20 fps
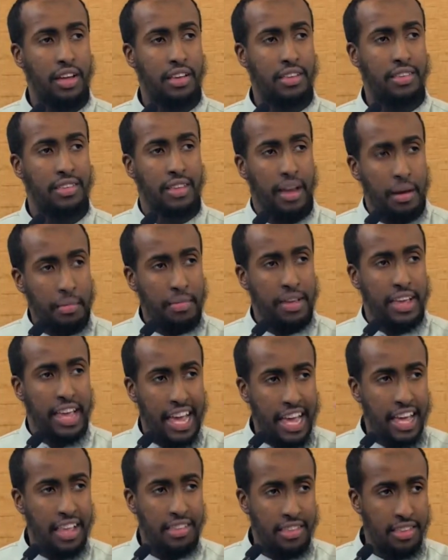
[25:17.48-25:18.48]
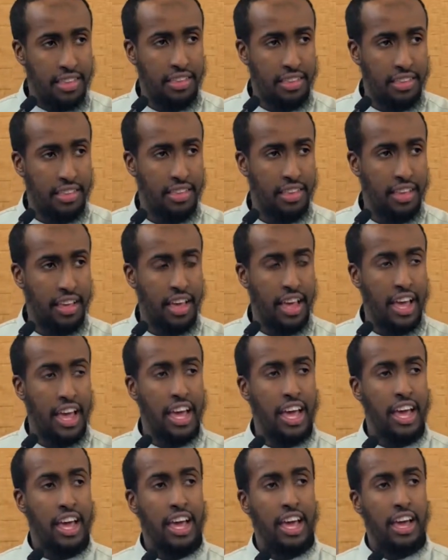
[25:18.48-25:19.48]
some cases,
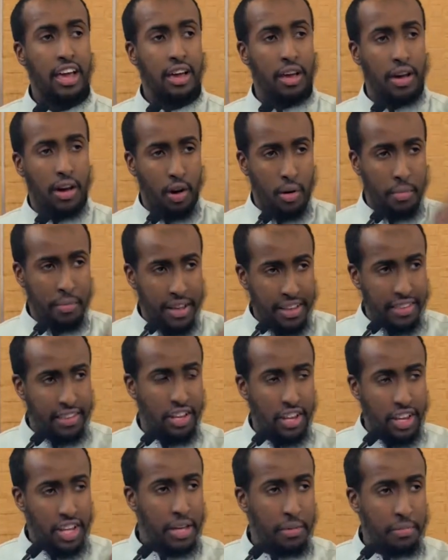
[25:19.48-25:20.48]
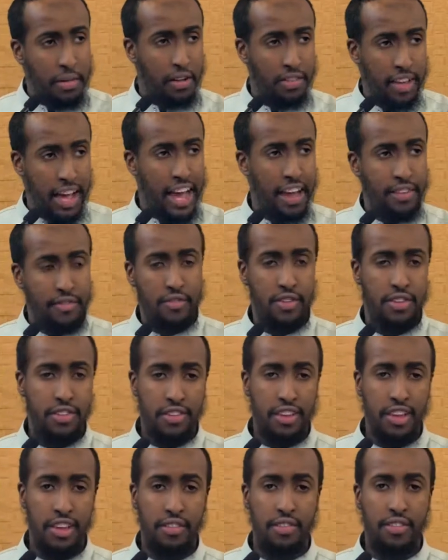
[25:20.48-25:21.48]
or message emails I've
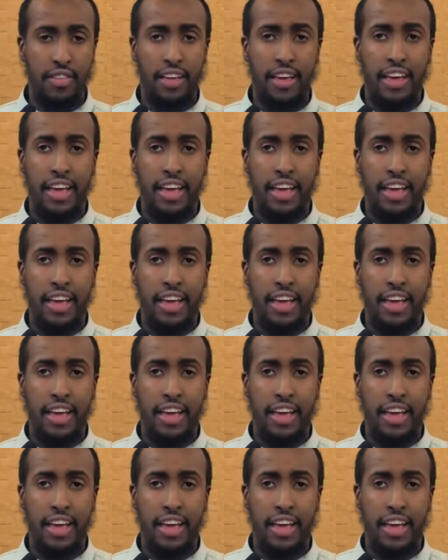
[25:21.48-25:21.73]
received,